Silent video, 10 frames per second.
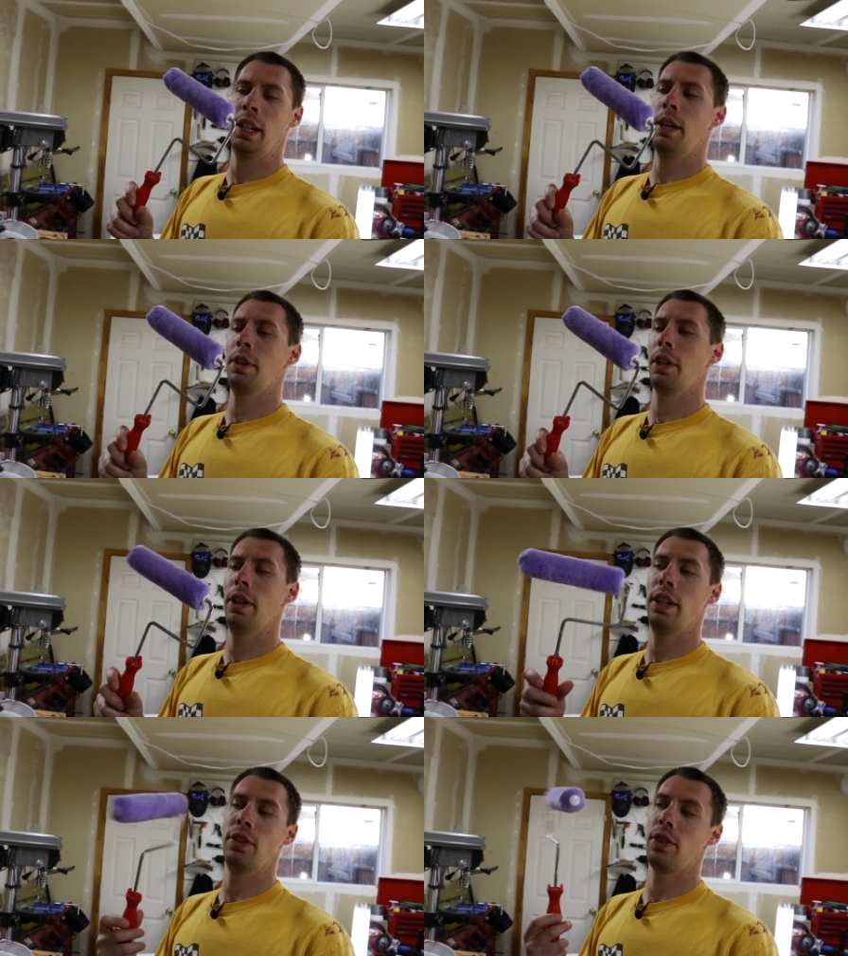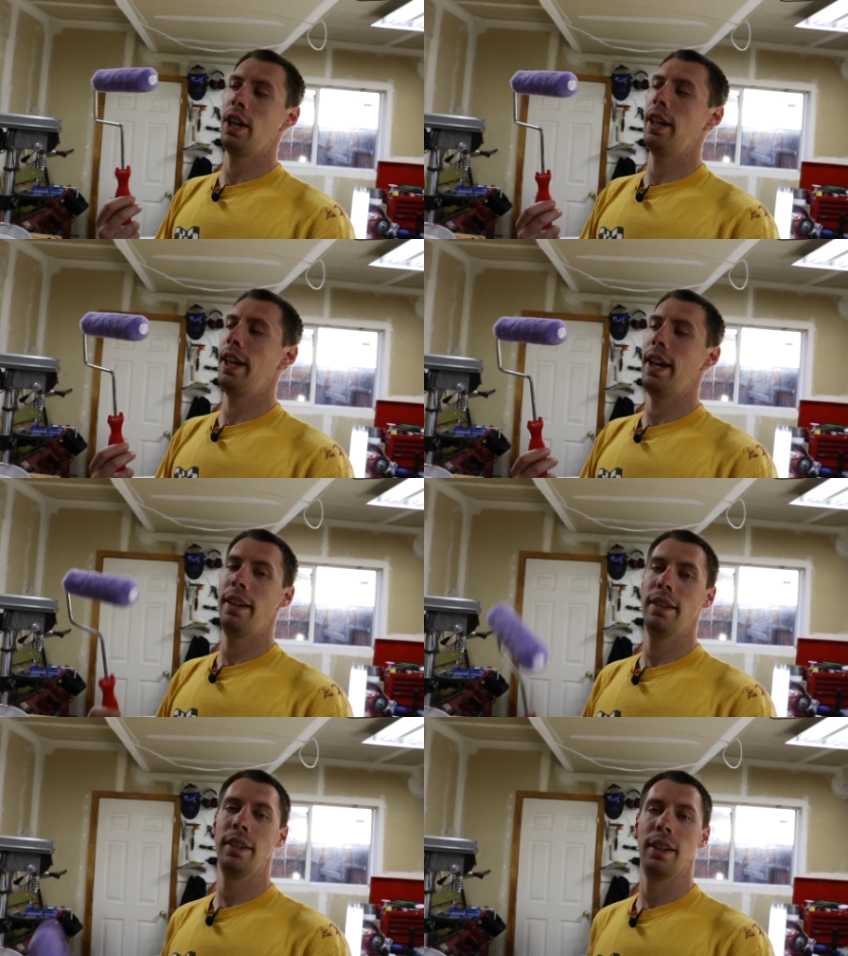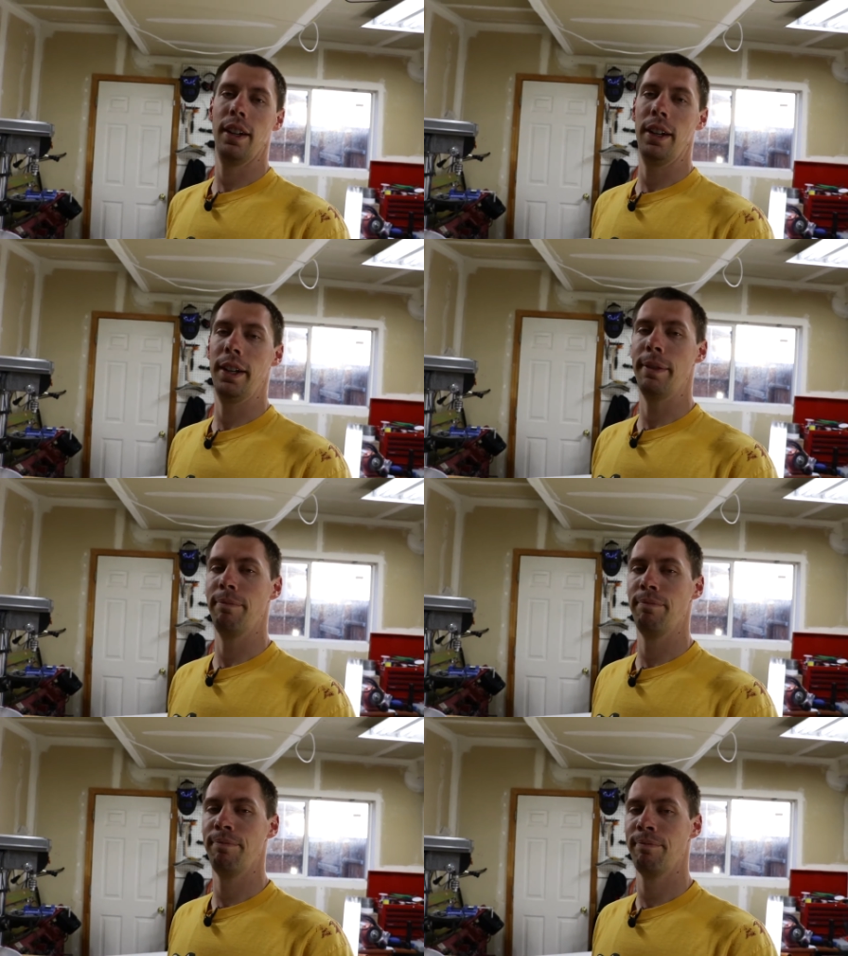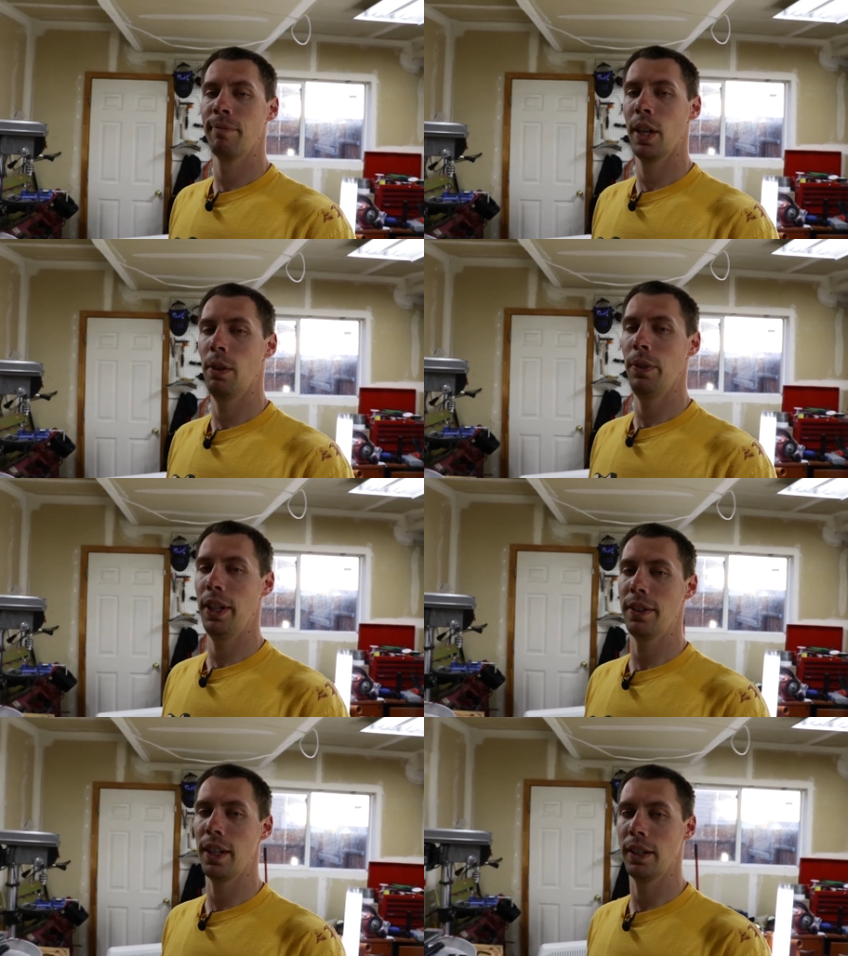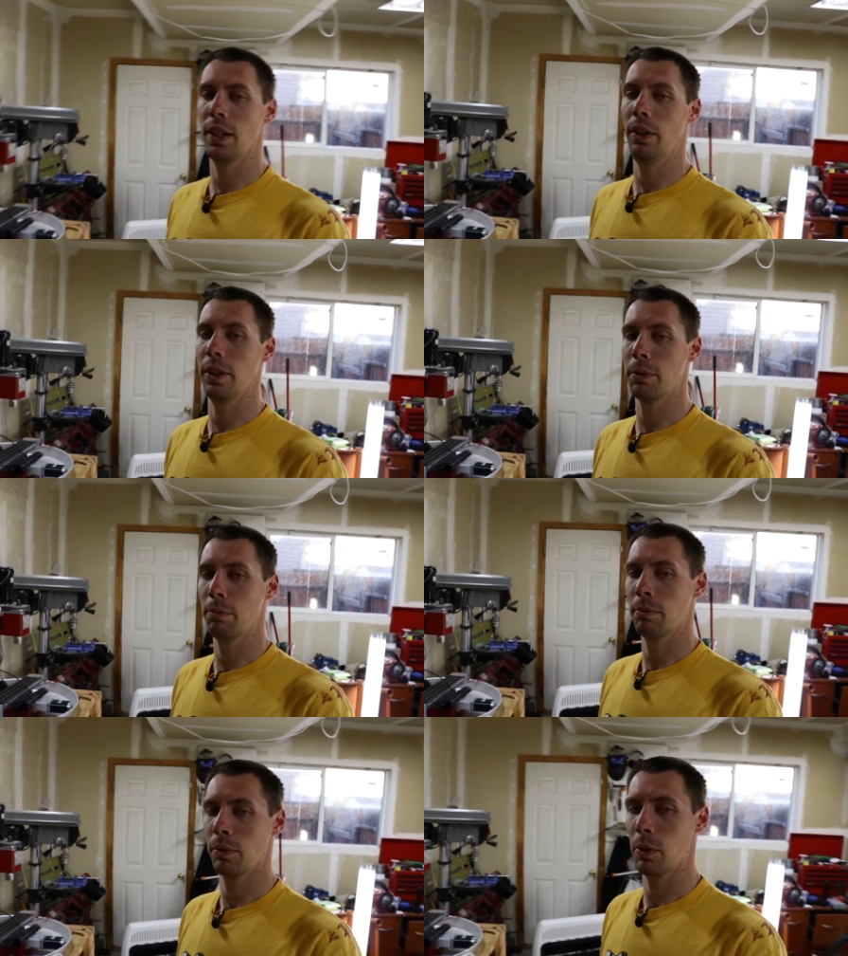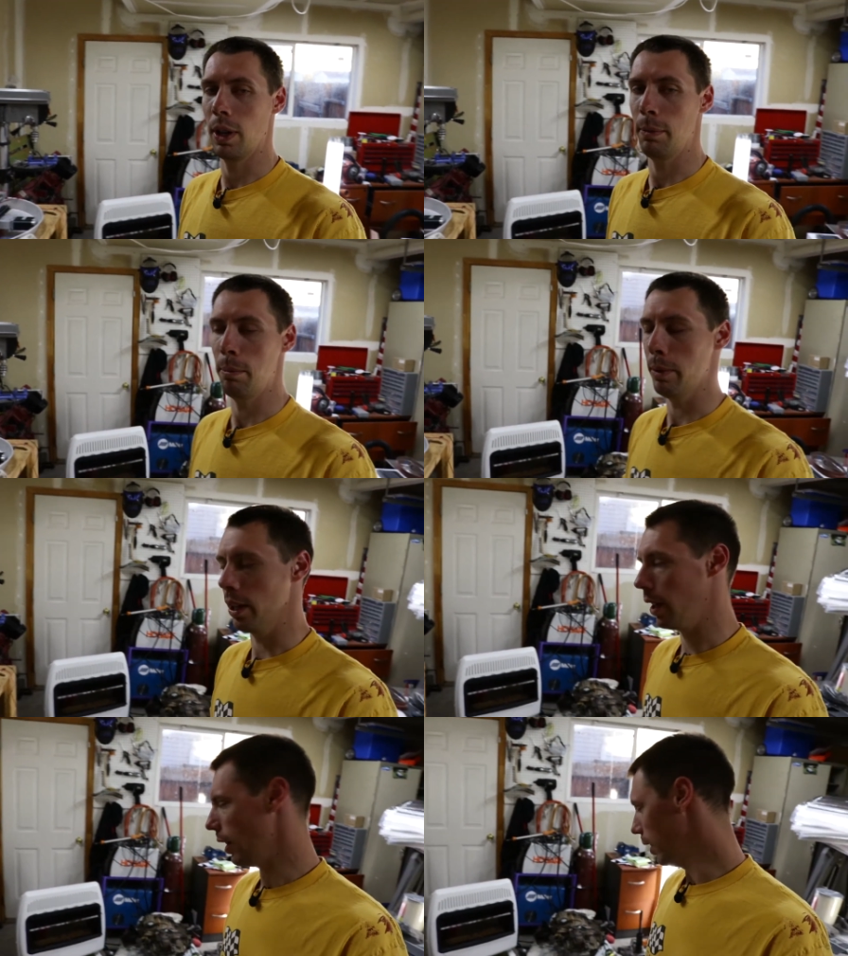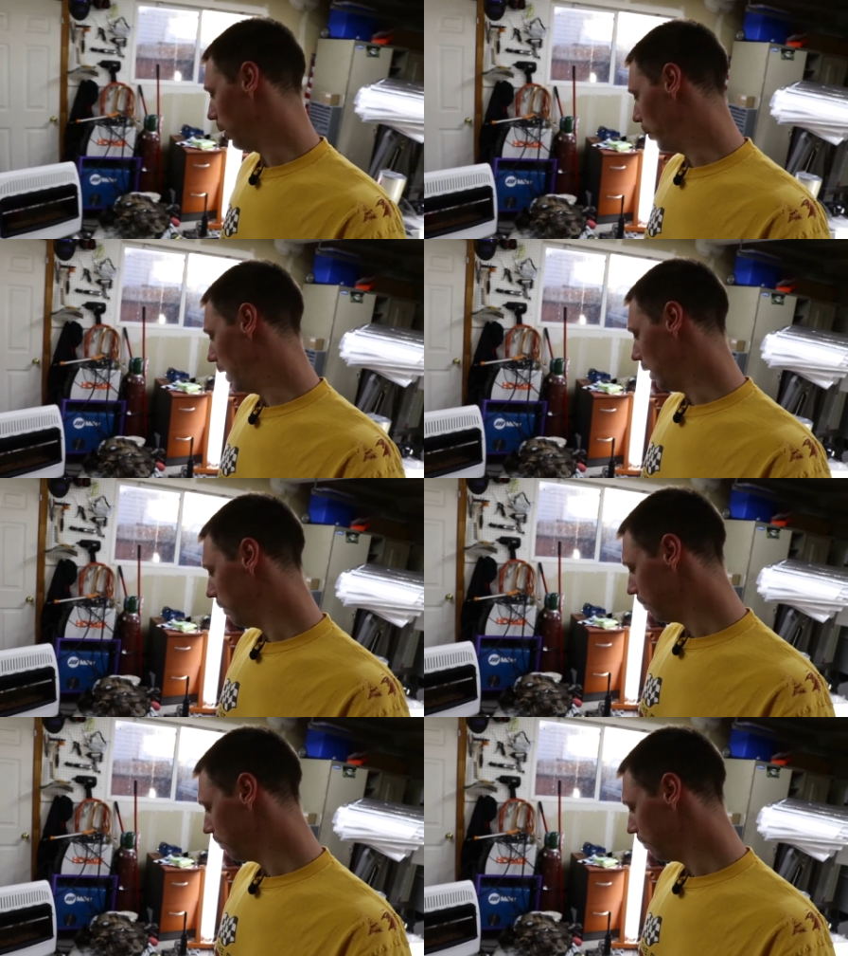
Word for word: I'm gonna go ahead and try that. Um, hopefully a second coat looks quite a bit better. I think it will.